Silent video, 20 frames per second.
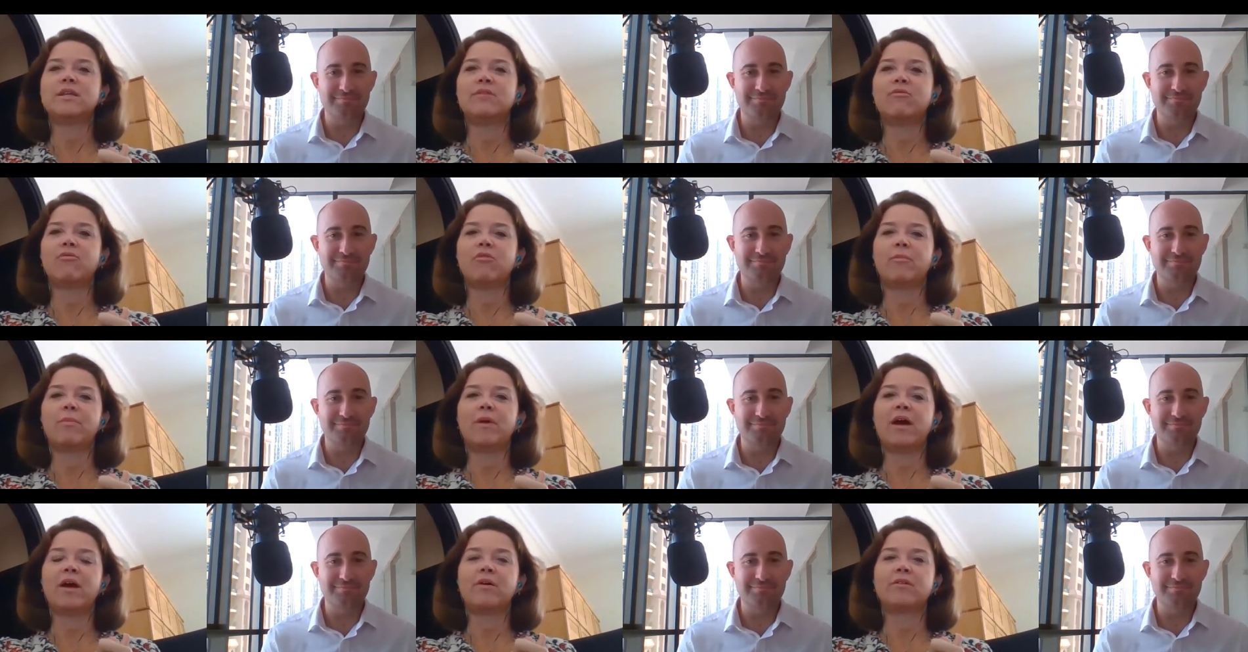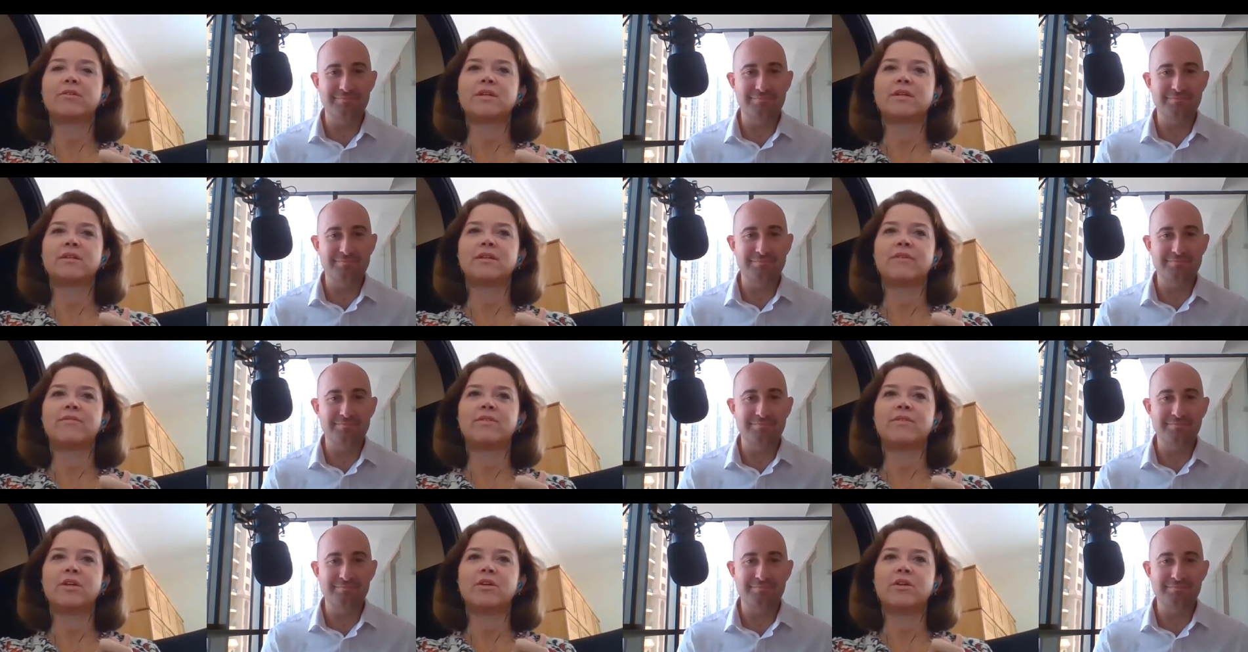Speaker 1: for about
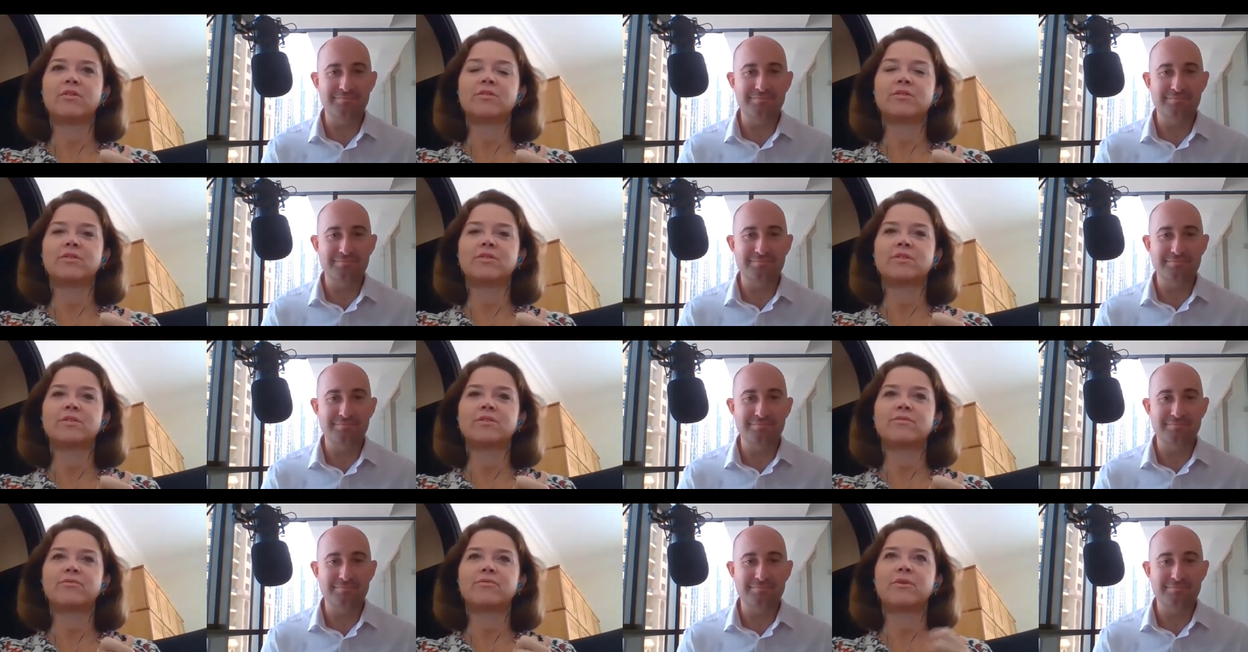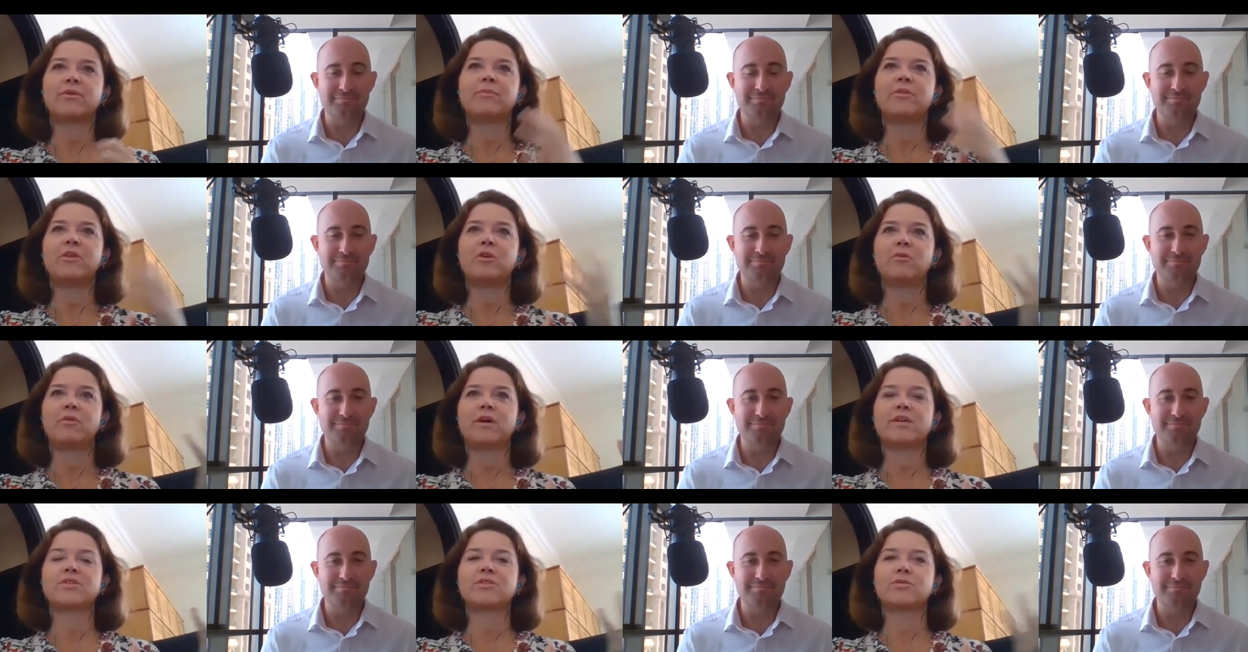11 years from the
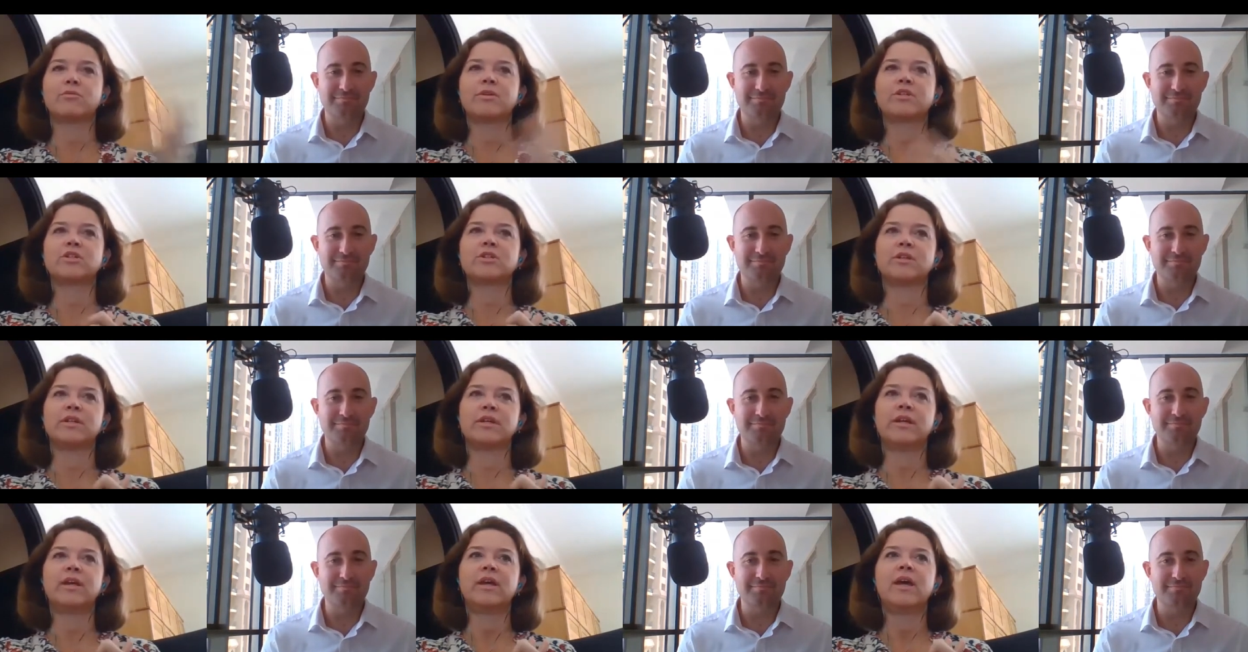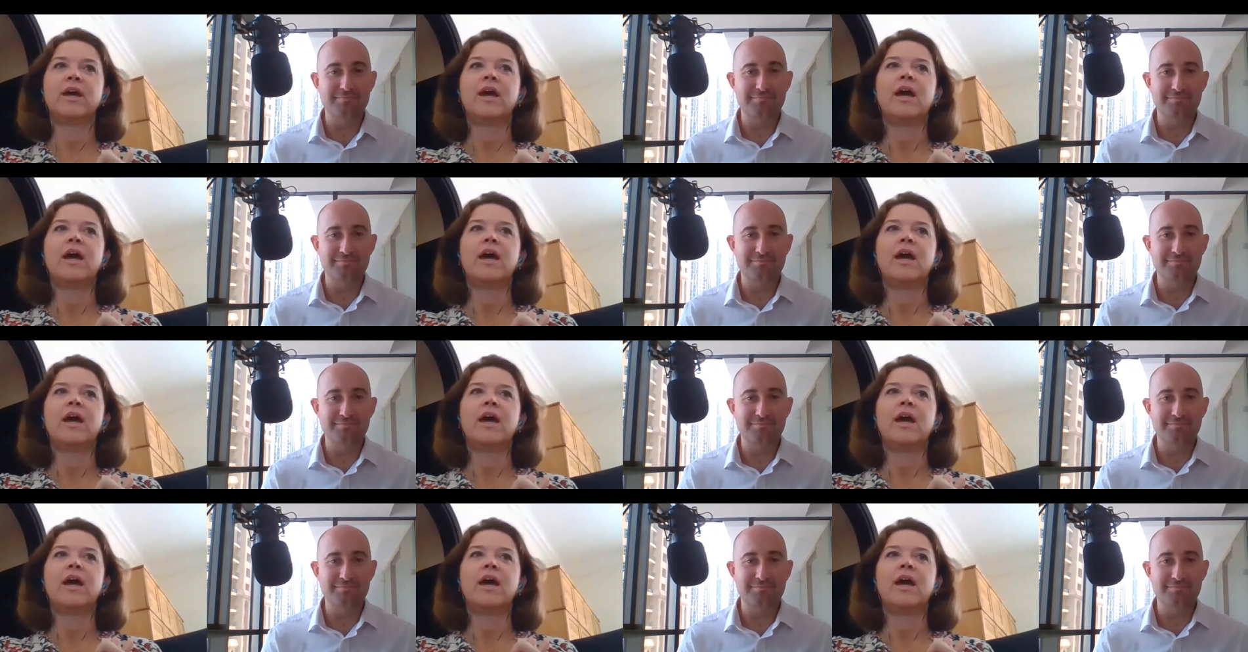US originally.